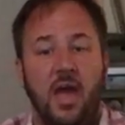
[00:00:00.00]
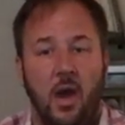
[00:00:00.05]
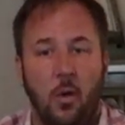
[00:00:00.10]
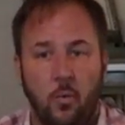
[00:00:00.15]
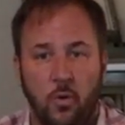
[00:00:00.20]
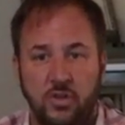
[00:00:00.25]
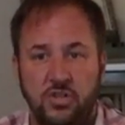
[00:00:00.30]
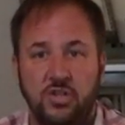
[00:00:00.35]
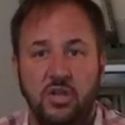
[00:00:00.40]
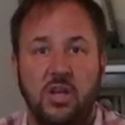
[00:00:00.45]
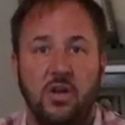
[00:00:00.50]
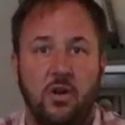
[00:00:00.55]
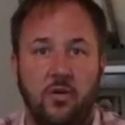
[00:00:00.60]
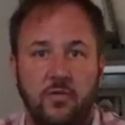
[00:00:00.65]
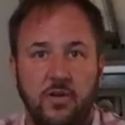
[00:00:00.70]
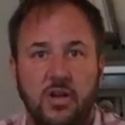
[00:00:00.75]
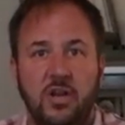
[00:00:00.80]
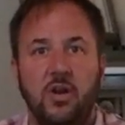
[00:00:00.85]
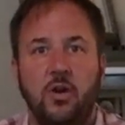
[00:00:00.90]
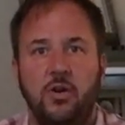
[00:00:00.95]
And once you get
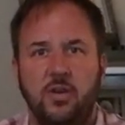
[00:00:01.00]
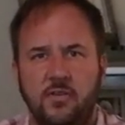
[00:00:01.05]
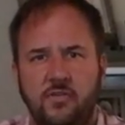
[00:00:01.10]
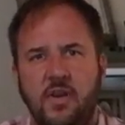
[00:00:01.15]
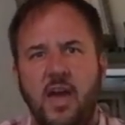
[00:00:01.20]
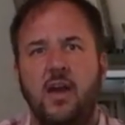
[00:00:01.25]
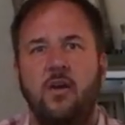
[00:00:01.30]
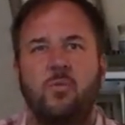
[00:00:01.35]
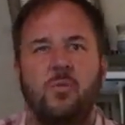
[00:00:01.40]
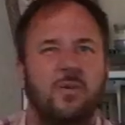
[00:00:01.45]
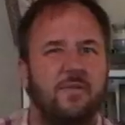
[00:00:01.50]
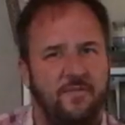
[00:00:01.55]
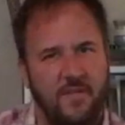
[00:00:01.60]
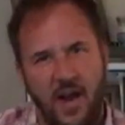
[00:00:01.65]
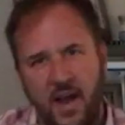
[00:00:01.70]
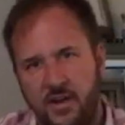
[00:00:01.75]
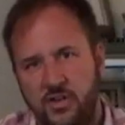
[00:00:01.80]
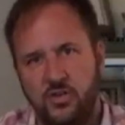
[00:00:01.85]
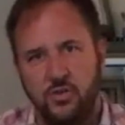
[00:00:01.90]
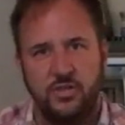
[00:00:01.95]
over here, you've kind of
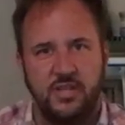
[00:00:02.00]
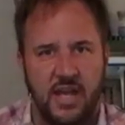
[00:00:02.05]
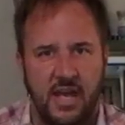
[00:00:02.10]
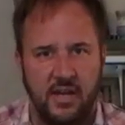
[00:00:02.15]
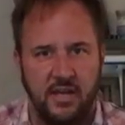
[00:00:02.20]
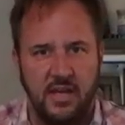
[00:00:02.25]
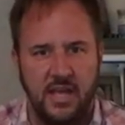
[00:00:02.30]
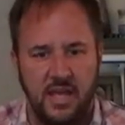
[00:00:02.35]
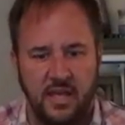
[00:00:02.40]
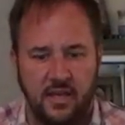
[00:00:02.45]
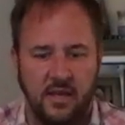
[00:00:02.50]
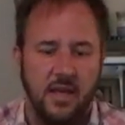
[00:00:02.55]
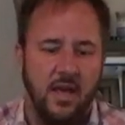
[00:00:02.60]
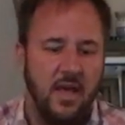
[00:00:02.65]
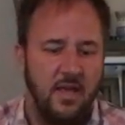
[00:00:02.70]
refined your technique.